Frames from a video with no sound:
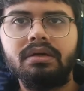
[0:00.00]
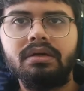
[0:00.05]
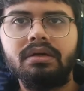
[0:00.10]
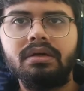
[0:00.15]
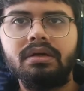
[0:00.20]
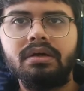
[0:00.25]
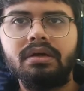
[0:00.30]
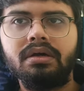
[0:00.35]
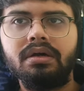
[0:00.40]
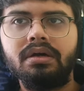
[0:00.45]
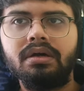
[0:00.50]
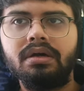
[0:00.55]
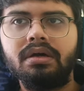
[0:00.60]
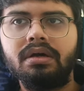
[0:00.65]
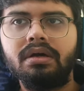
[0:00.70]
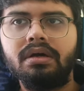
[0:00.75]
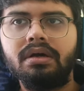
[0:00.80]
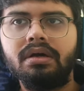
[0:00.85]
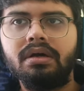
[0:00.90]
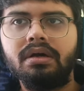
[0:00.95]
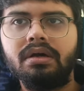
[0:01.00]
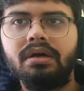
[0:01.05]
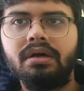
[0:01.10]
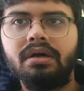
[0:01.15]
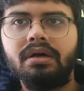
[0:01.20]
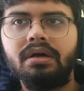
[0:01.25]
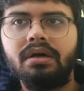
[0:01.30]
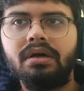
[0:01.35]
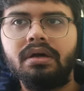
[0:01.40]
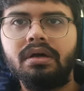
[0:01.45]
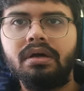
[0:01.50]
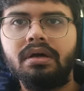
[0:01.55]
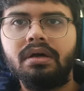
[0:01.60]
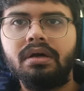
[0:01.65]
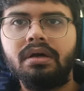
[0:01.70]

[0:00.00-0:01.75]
Nobody speaks.